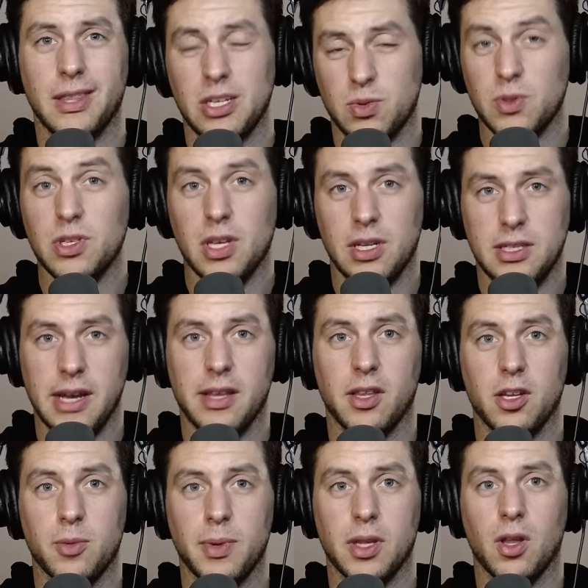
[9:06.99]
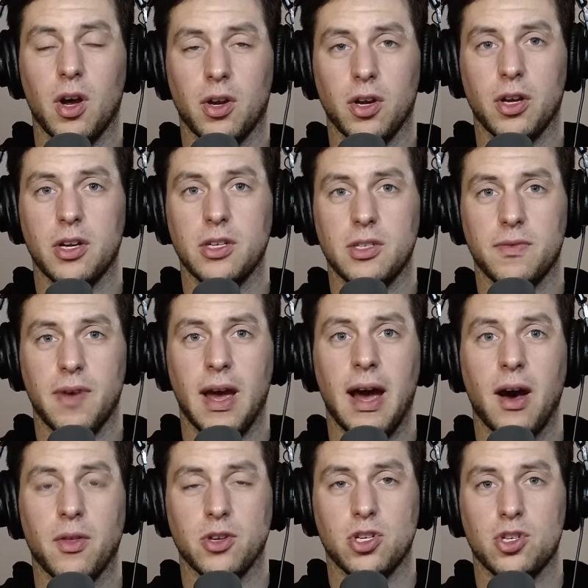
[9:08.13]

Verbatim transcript: This one's going to take a little bit longer because of how the